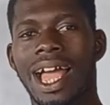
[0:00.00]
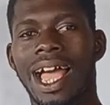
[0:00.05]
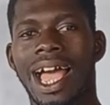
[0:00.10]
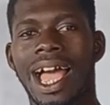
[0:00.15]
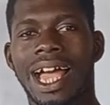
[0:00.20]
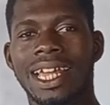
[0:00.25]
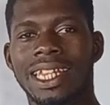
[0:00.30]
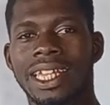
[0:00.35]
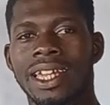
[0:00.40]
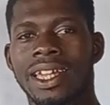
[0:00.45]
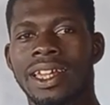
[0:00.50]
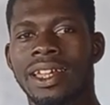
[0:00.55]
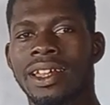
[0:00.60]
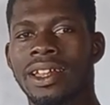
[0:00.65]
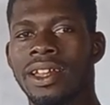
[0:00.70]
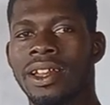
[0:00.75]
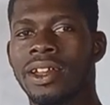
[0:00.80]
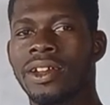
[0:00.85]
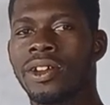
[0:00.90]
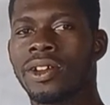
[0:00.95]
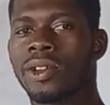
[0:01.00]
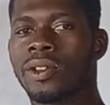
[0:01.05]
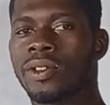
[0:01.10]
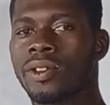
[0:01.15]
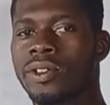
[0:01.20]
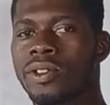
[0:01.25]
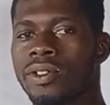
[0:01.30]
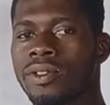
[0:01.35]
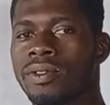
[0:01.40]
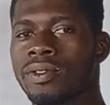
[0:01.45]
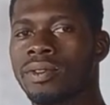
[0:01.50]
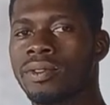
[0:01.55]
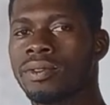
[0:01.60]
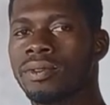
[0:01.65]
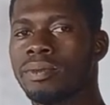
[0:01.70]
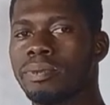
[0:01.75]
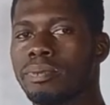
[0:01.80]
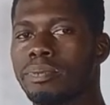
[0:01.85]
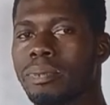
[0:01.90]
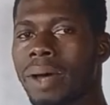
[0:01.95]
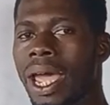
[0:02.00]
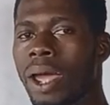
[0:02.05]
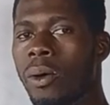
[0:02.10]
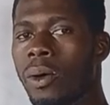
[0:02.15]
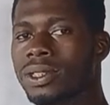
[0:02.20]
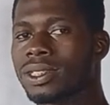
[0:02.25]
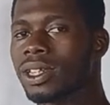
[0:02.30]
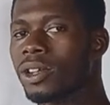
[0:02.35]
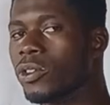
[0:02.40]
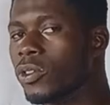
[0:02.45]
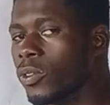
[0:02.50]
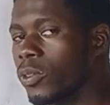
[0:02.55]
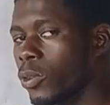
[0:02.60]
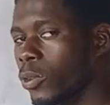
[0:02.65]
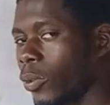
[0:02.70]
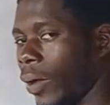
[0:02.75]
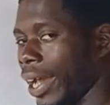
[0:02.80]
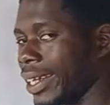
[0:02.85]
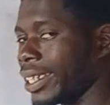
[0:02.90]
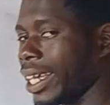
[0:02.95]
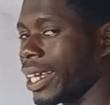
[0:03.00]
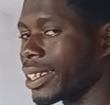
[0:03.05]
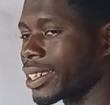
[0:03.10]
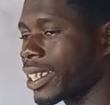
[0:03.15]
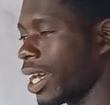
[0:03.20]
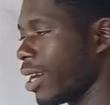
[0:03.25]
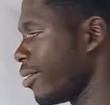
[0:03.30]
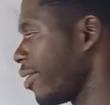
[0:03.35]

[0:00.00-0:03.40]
At the my what? Right hand side,